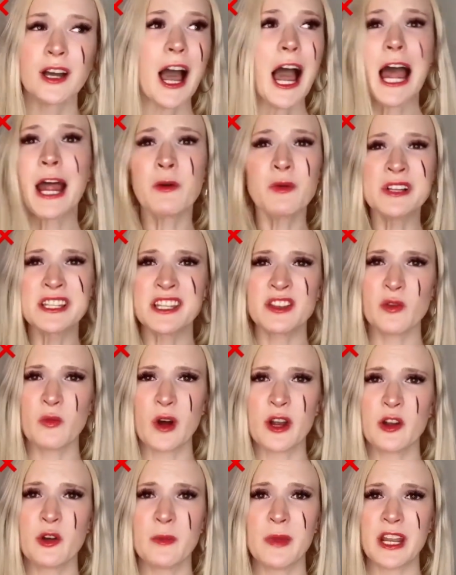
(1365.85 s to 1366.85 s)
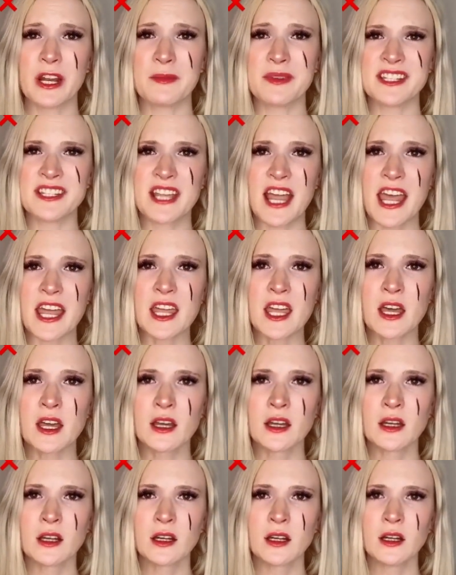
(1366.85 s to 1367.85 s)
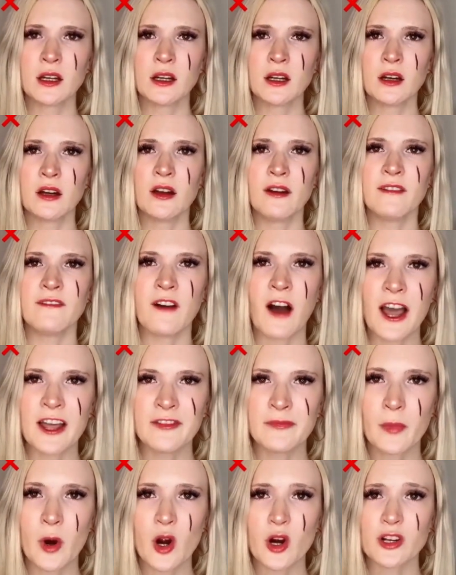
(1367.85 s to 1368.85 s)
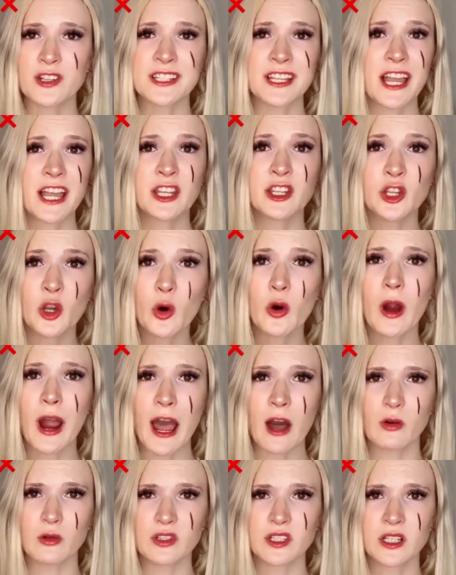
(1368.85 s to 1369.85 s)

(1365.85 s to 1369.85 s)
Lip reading: I was the one who made a mistake. 5 marks and you're out.